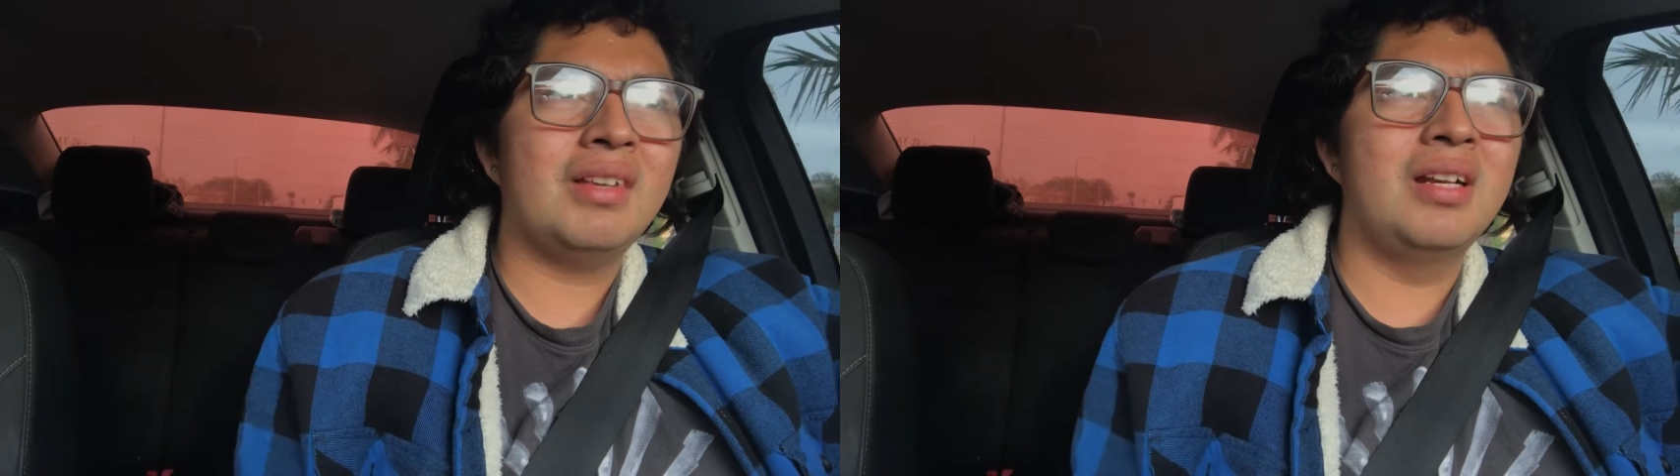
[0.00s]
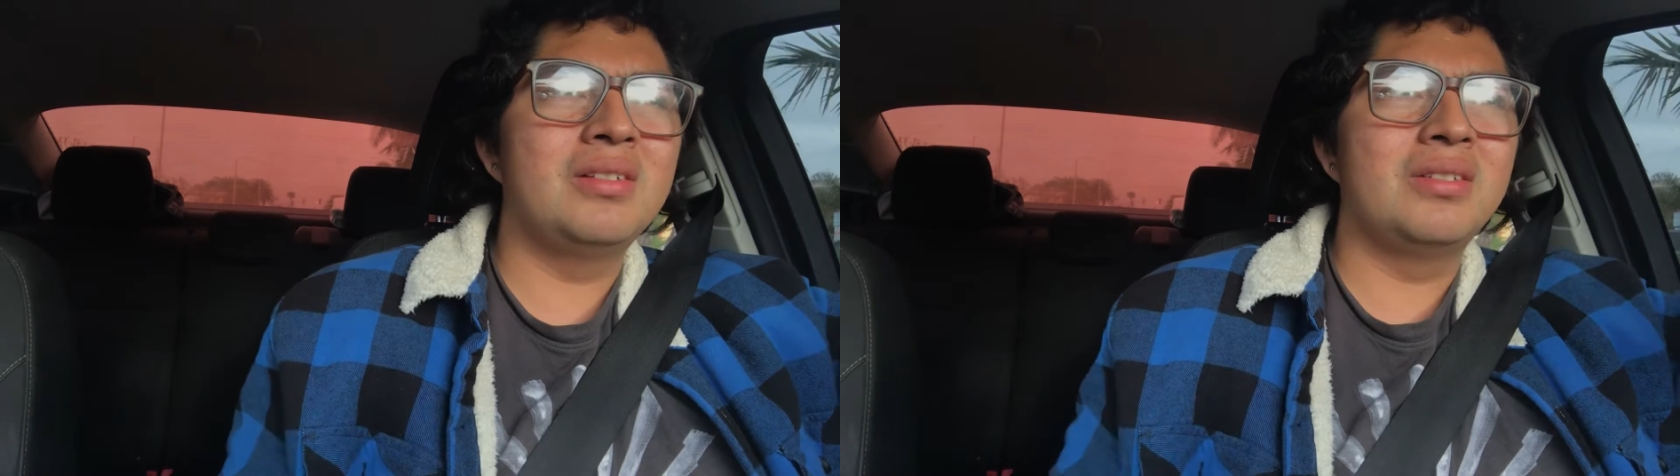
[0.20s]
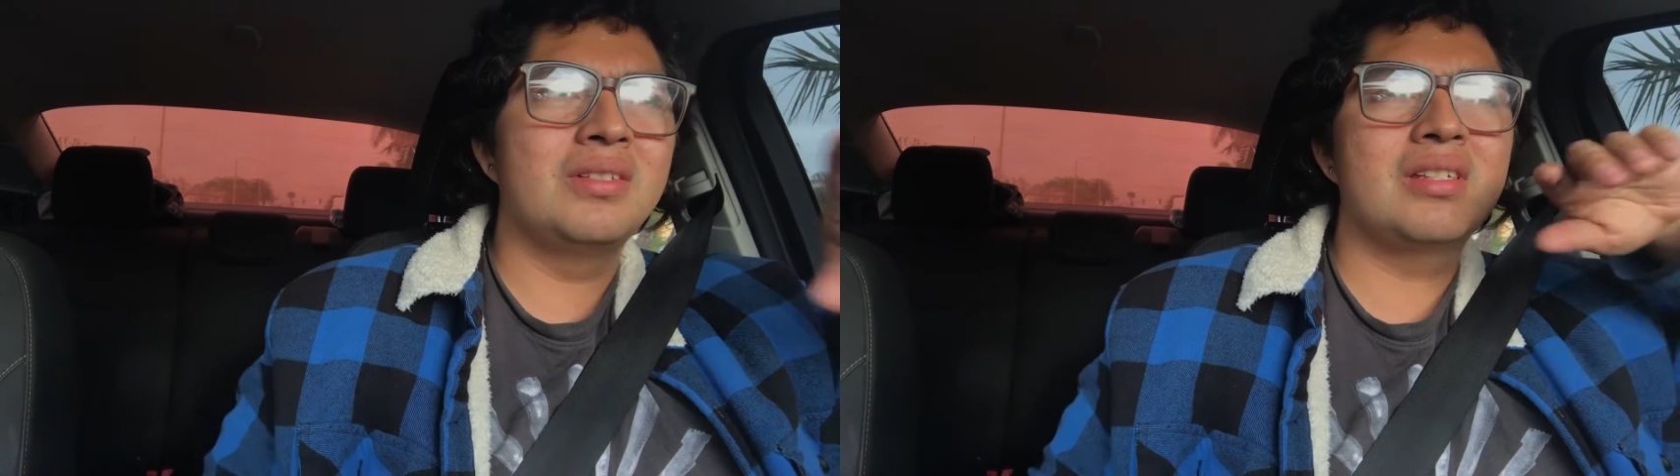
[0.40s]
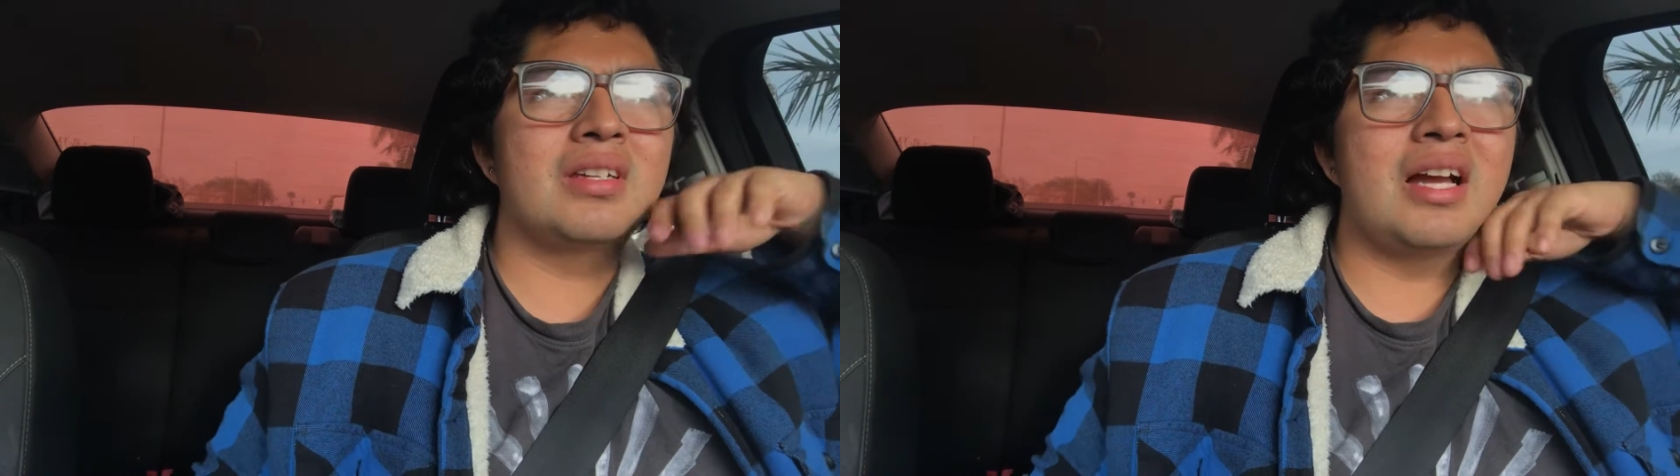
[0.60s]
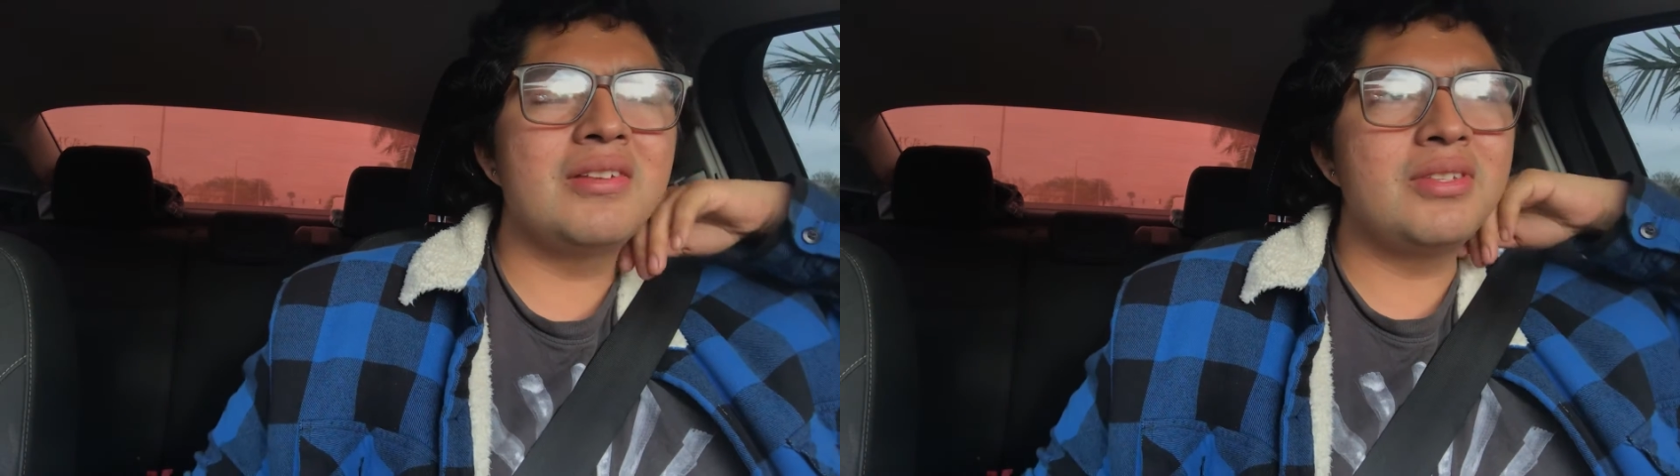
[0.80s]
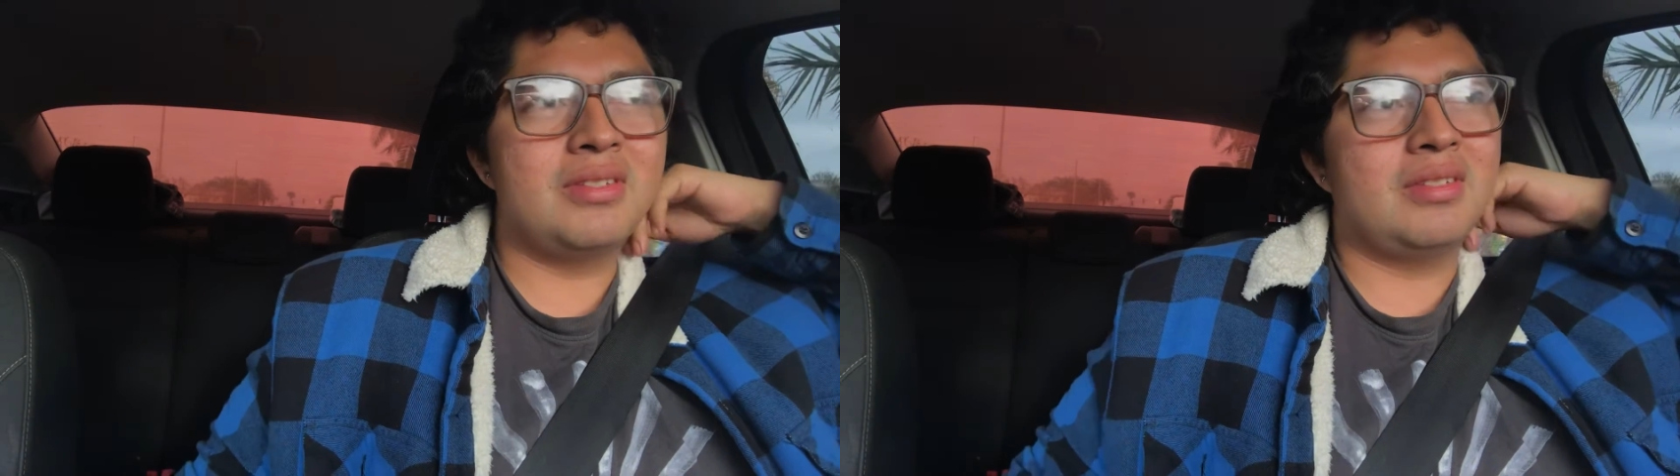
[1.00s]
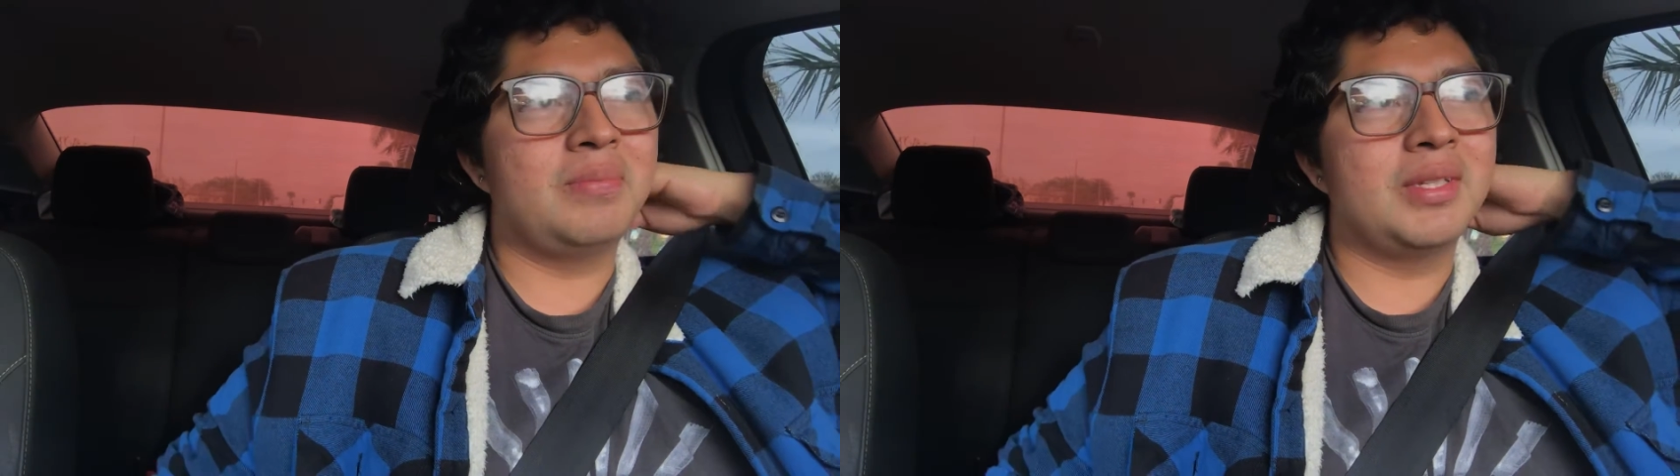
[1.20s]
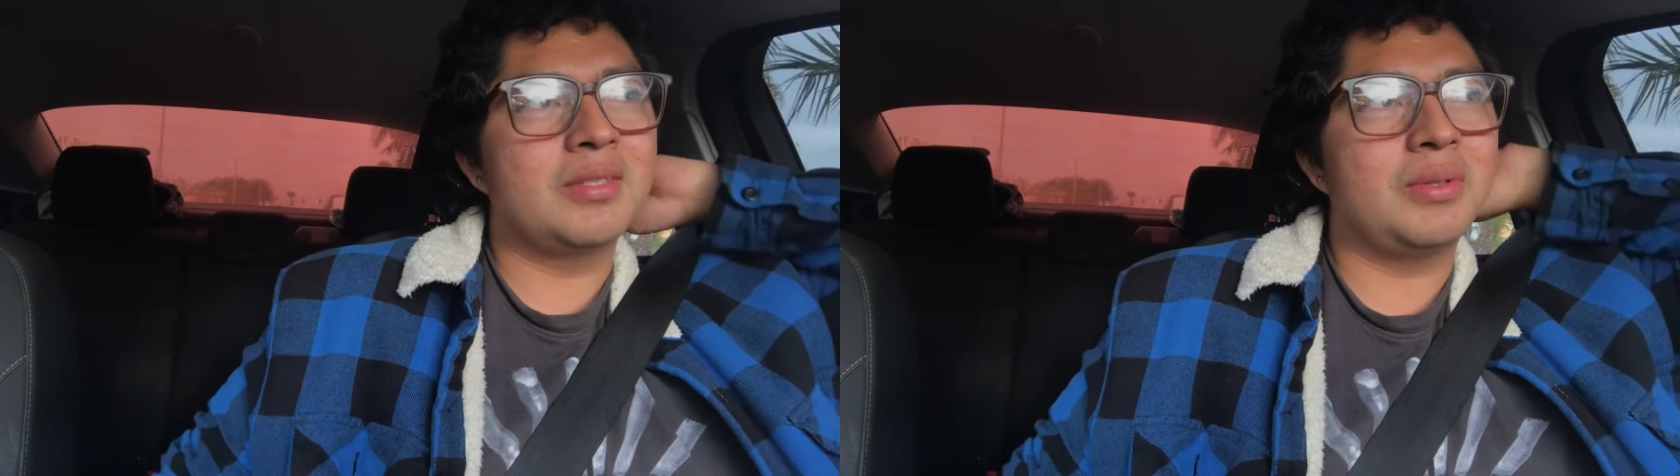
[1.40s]
I don't know. Like, I
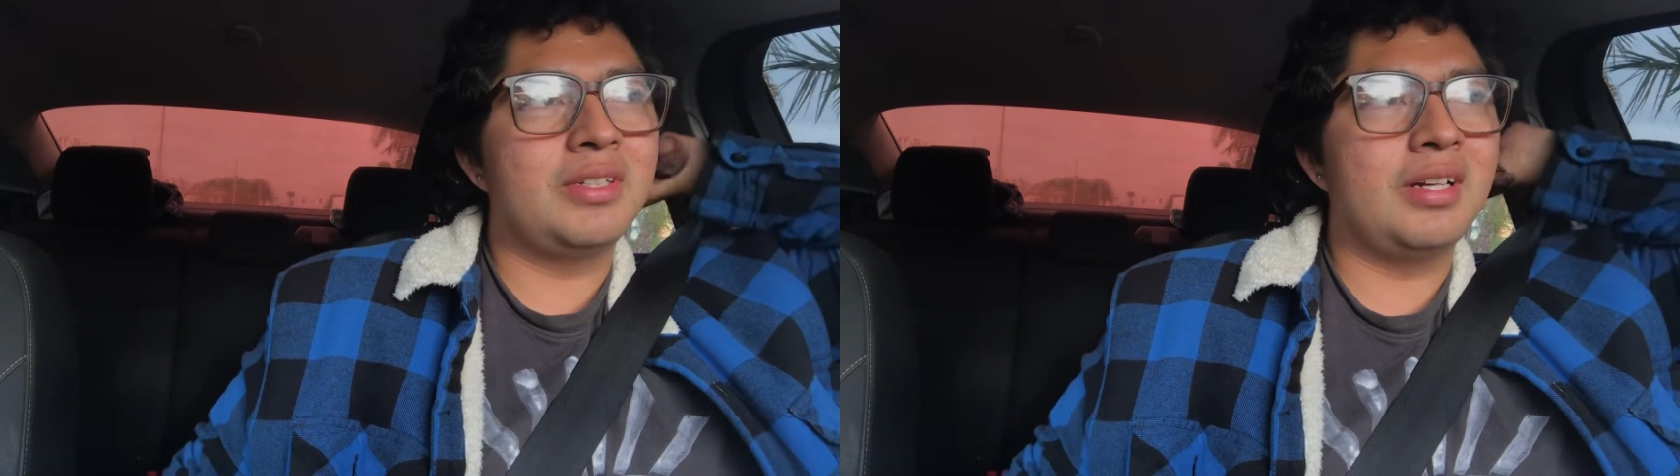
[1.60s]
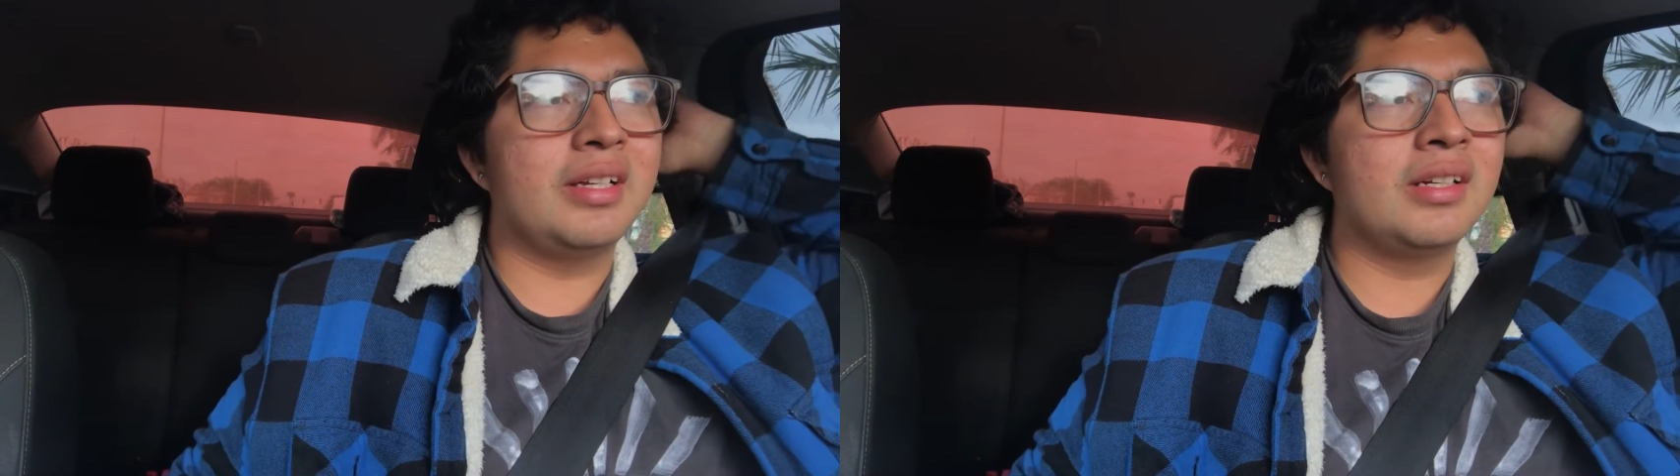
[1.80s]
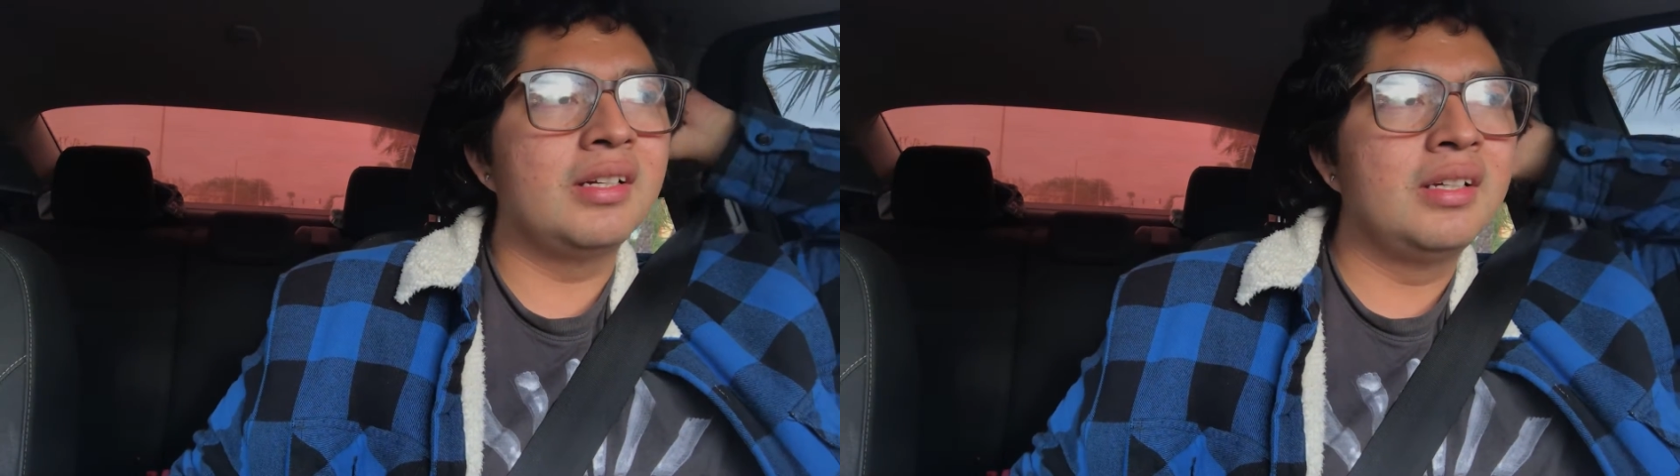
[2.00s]
sometimes wonder like,